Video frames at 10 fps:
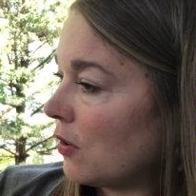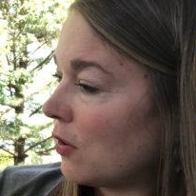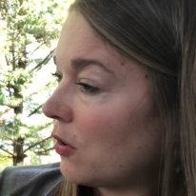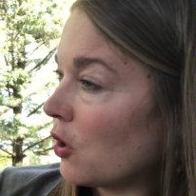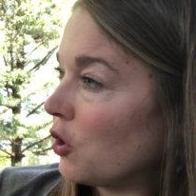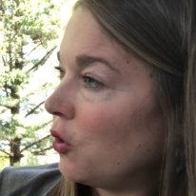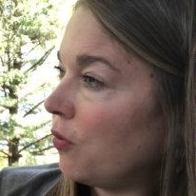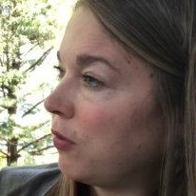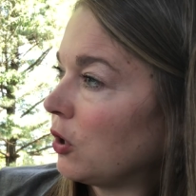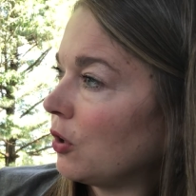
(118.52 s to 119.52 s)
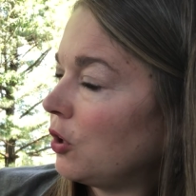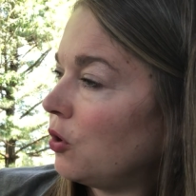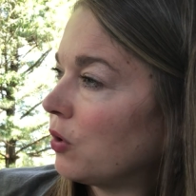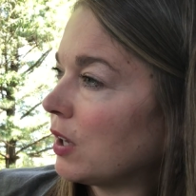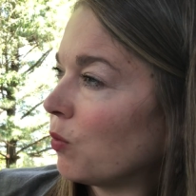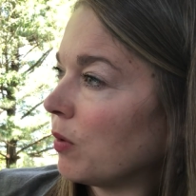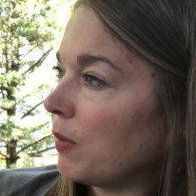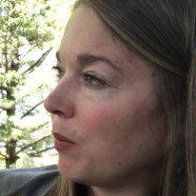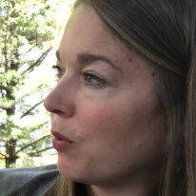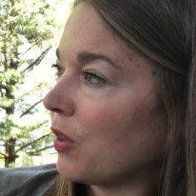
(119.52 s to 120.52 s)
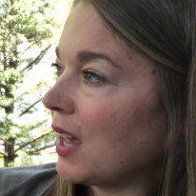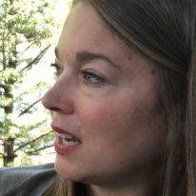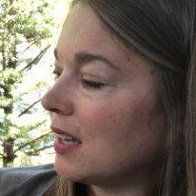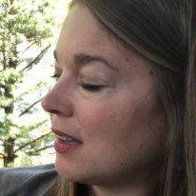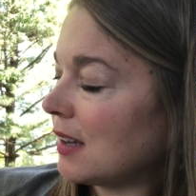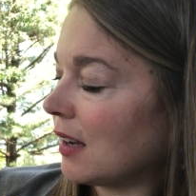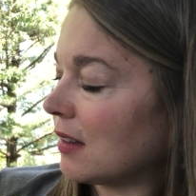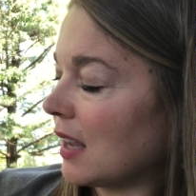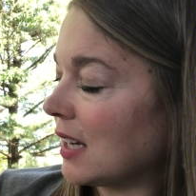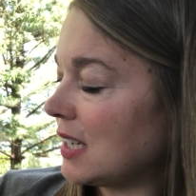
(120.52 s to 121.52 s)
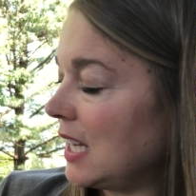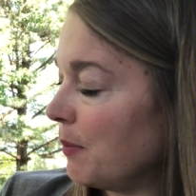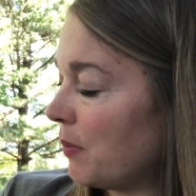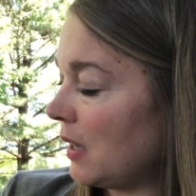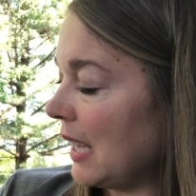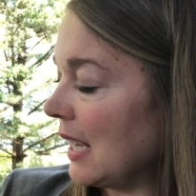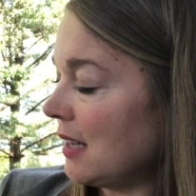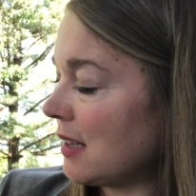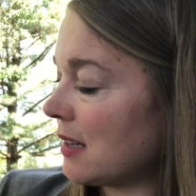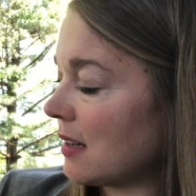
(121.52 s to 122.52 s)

So you can remember that insects like to eat plants,